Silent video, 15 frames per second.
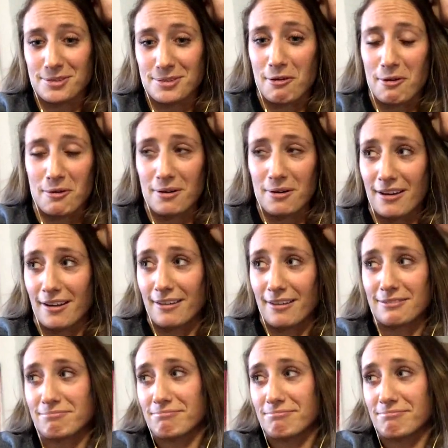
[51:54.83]
So
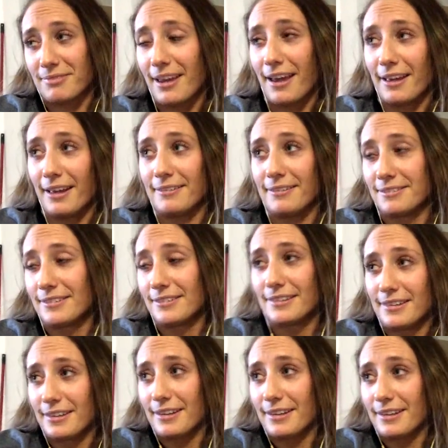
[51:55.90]
and
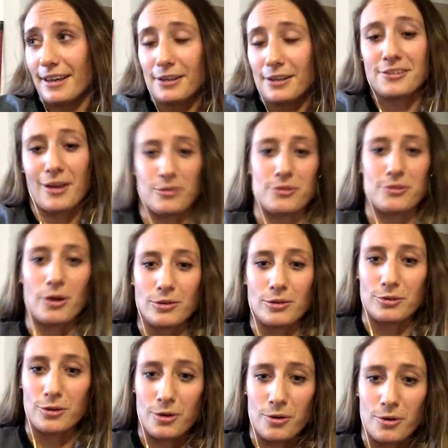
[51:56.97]
a chance to go
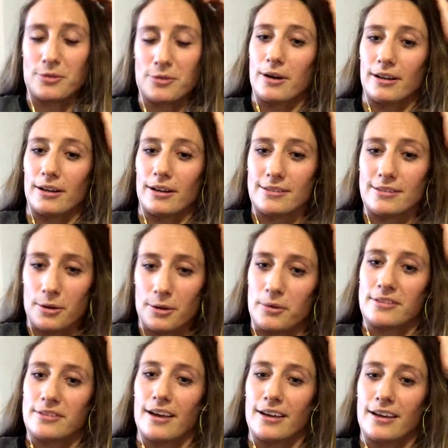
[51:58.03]
to Norway as well, it's
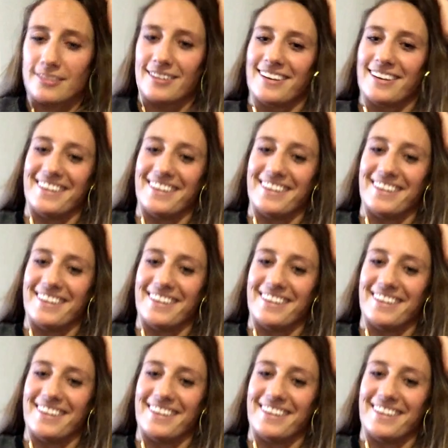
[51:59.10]
always nice.